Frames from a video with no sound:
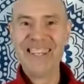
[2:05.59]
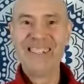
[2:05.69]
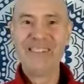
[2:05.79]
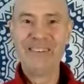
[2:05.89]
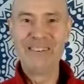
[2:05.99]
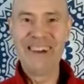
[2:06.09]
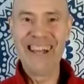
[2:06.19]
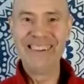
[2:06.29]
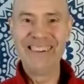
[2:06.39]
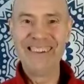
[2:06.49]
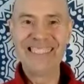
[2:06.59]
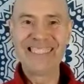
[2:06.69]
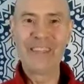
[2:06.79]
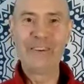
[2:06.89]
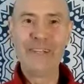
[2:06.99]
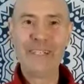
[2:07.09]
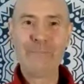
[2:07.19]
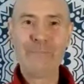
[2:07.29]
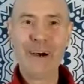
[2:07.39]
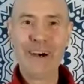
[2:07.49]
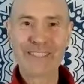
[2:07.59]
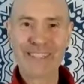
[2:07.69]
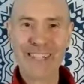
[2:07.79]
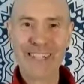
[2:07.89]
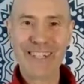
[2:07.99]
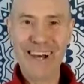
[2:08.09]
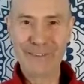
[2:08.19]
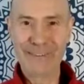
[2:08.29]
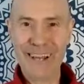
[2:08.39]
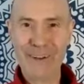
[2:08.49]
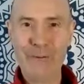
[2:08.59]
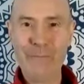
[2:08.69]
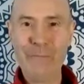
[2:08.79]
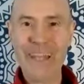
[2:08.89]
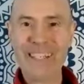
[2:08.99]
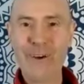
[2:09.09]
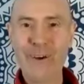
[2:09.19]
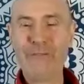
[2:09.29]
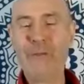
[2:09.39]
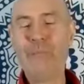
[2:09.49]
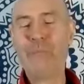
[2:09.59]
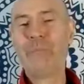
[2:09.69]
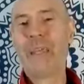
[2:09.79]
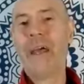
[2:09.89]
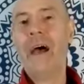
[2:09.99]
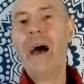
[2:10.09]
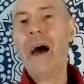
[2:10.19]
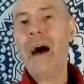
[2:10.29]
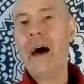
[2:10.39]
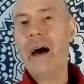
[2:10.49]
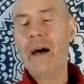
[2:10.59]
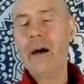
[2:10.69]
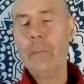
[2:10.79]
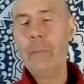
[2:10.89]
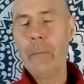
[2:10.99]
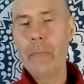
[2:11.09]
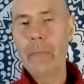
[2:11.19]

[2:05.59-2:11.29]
you were around each other in a past life as well, or many of them. And